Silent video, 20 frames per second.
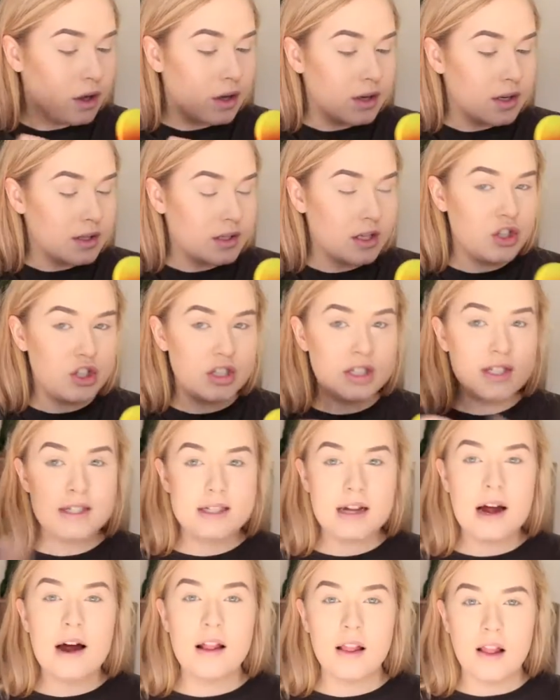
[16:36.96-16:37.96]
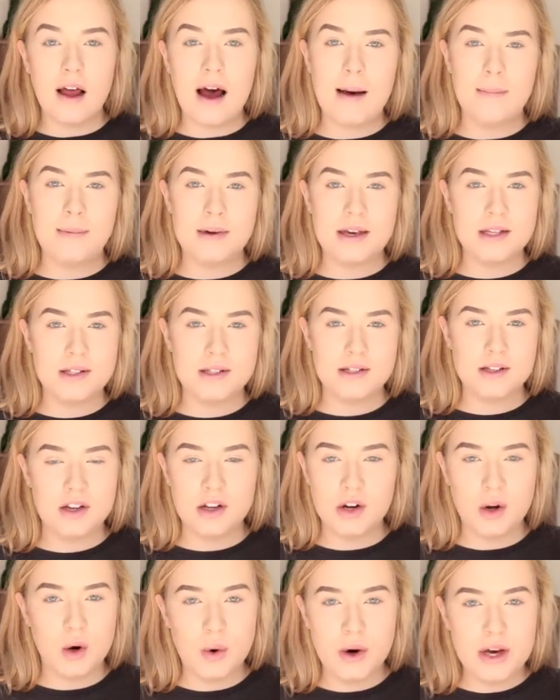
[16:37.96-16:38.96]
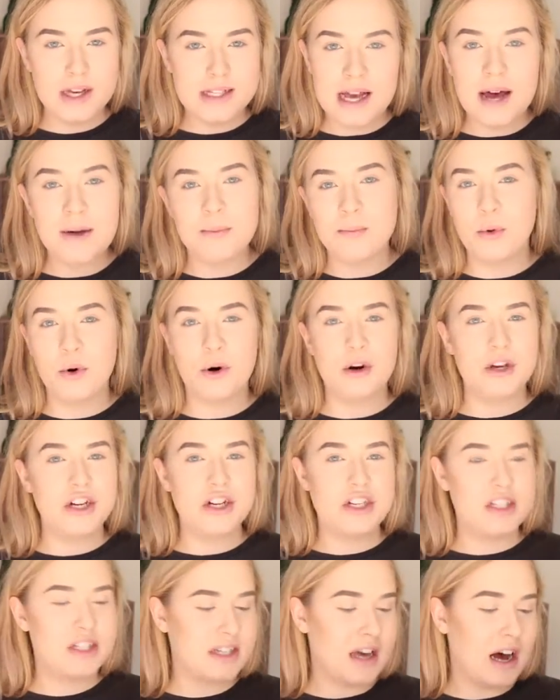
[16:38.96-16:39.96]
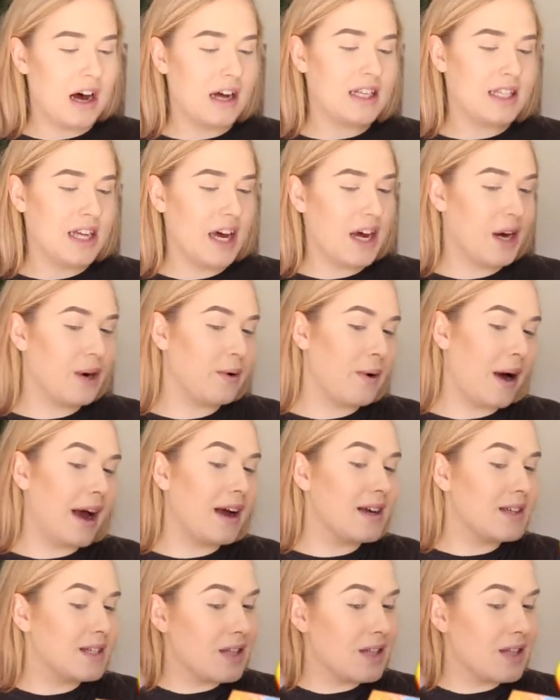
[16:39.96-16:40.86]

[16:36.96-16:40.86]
So just start light, because you can always add more, you just can't take away.